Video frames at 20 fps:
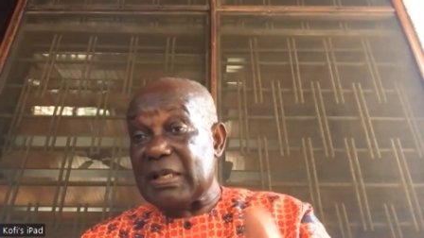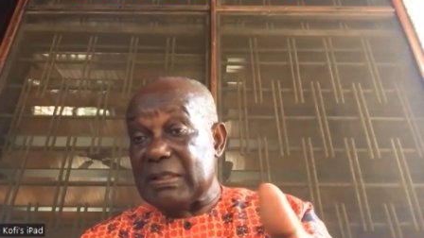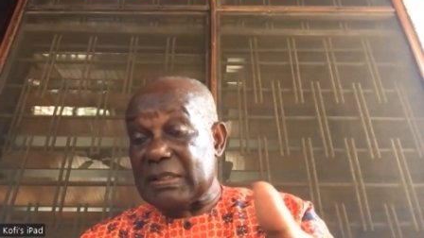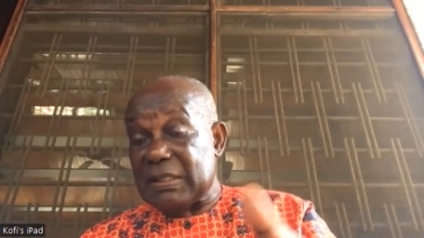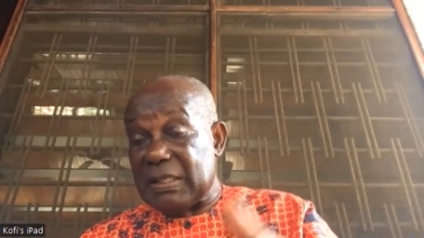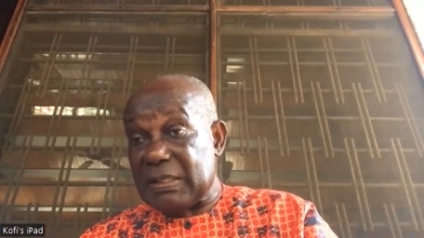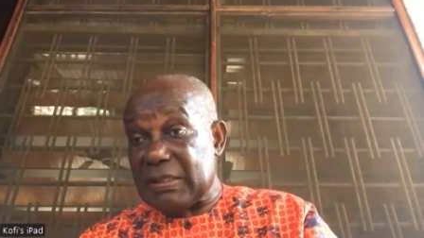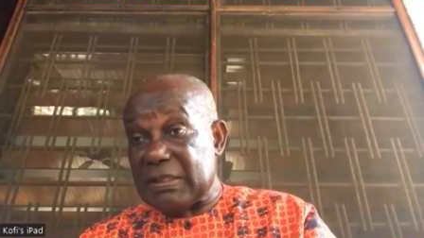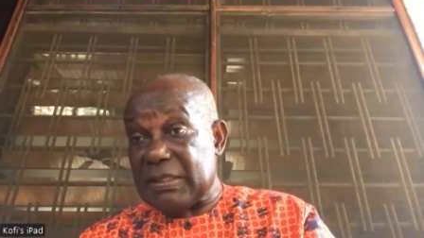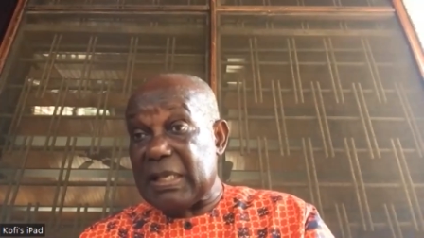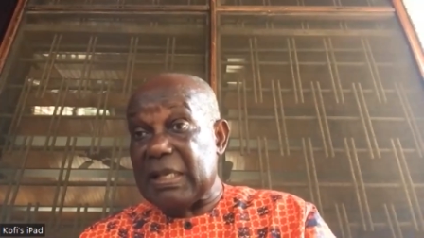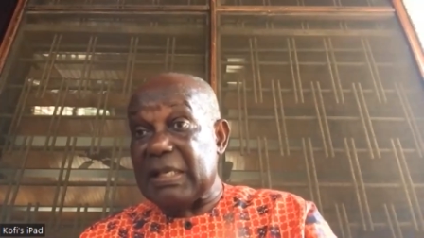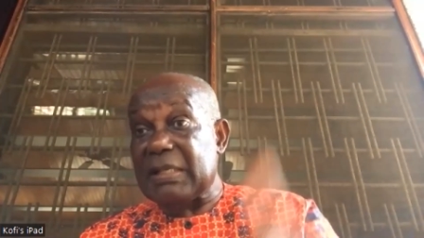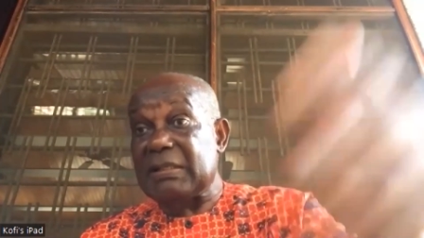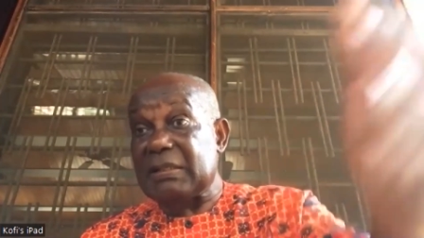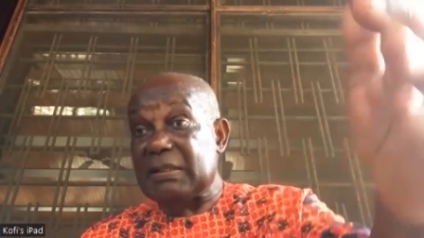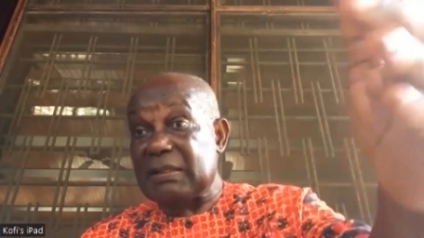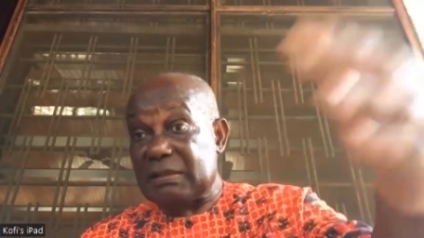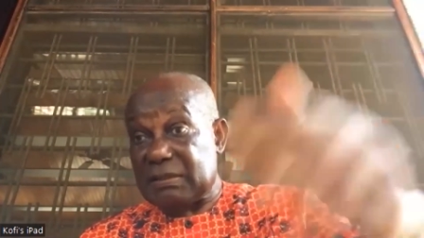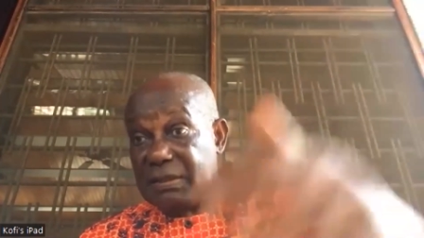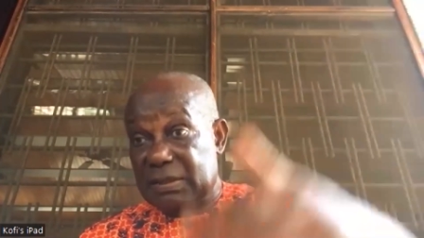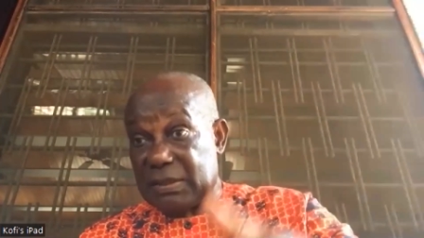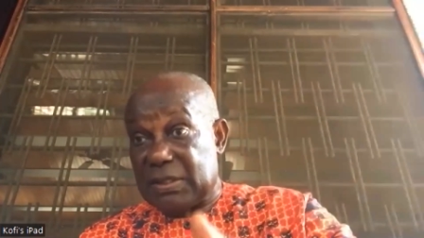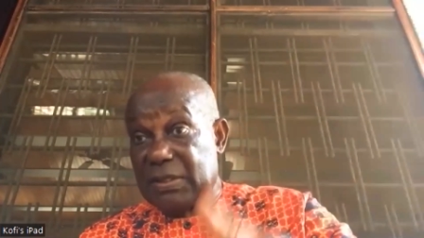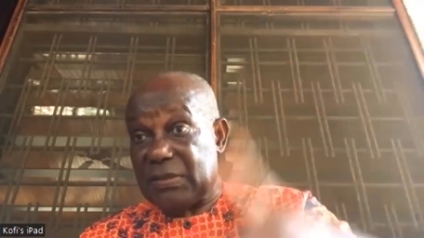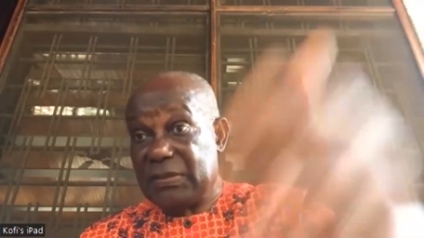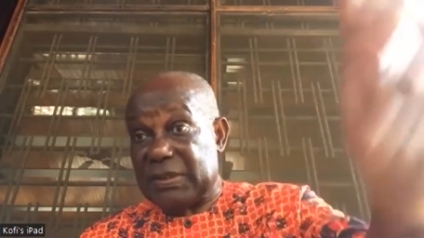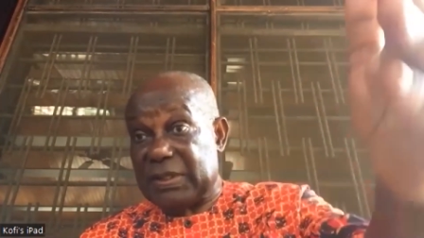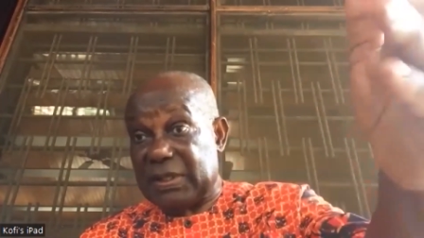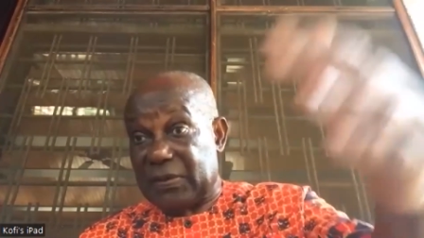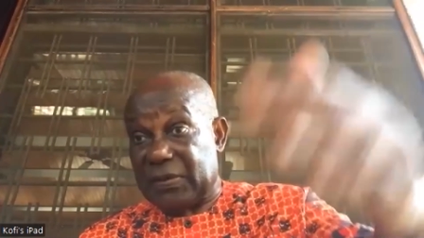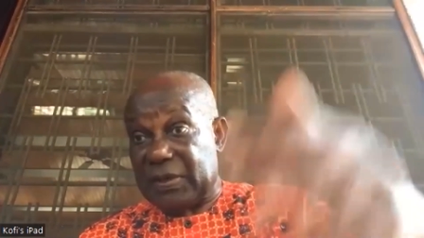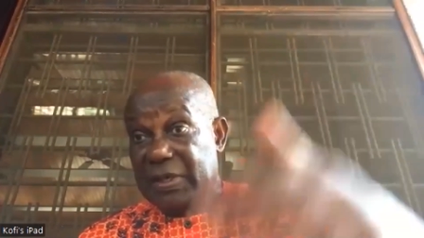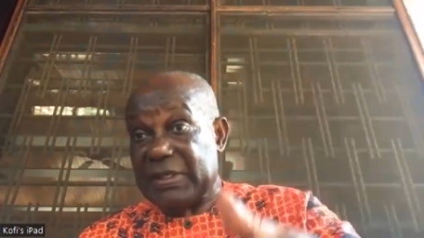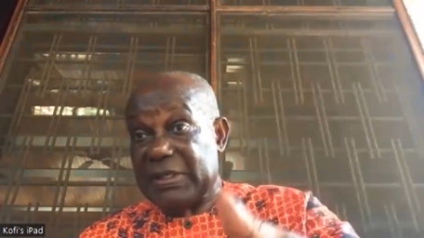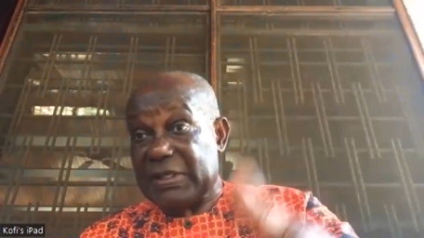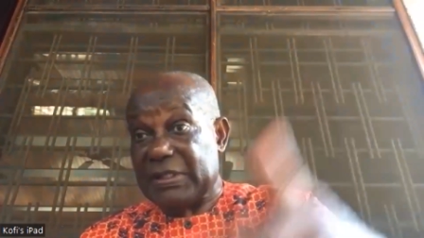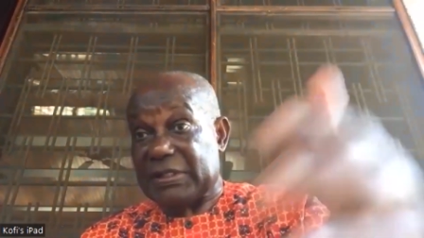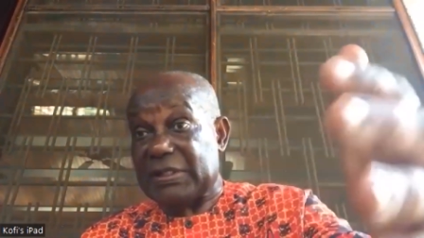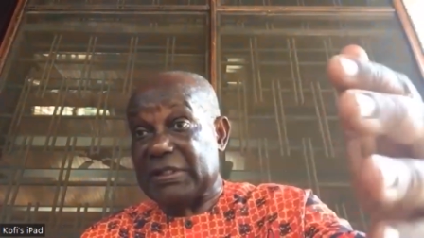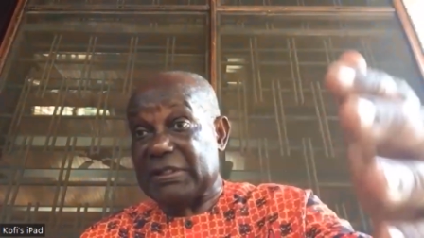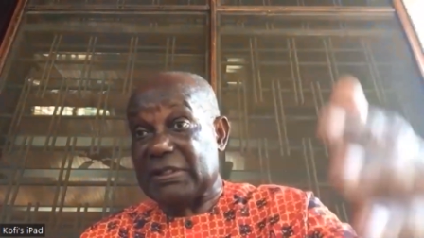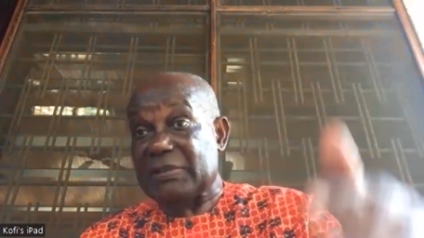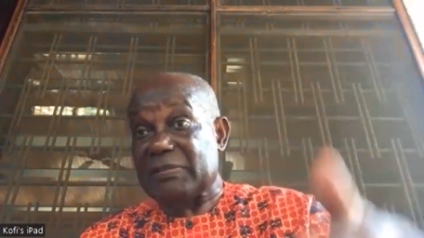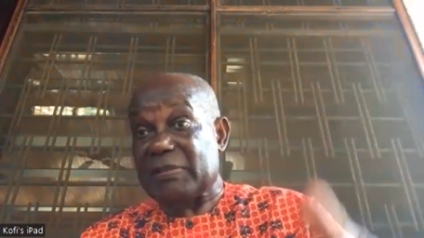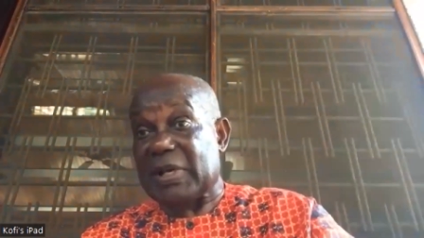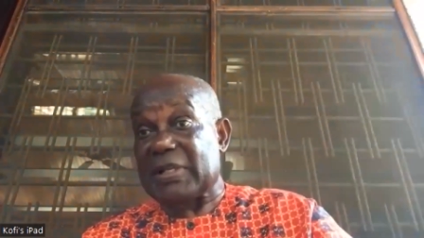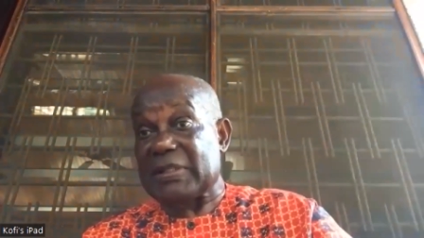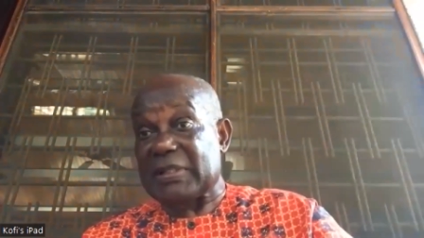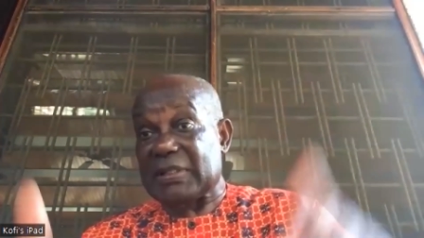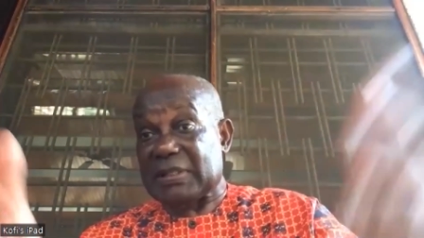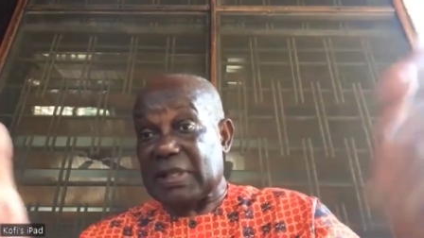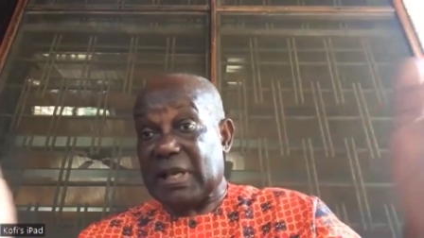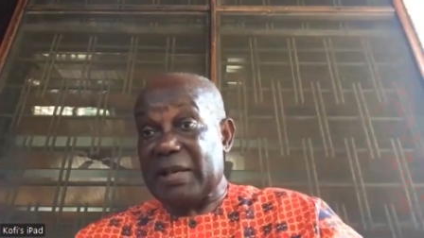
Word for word: and, and then during the rainy season, by the mm-hmm.